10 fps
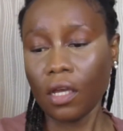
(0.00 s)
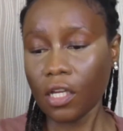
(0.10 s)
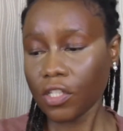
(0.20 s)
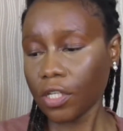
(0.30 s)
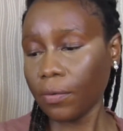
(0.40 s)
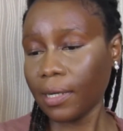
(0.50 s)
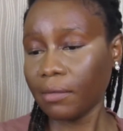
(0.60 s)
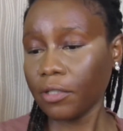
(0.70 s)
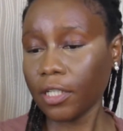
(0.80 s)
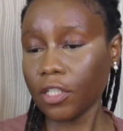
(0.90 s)
So what
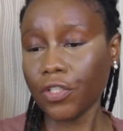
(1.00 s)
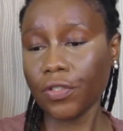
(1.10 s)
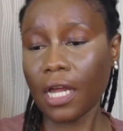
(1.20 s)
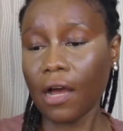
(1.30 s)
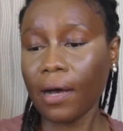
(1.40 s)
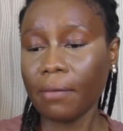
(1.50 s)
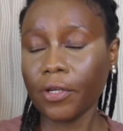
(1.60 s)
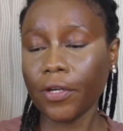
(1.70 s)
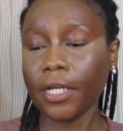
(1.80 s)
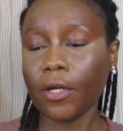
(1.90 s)
I'm going to do now,
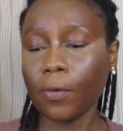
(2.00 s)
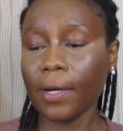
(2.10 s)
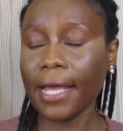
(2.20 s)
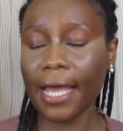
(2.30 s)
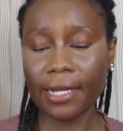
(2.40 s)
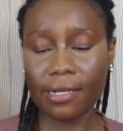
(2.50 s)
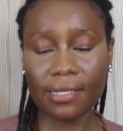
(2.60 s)
I'm going to go ahead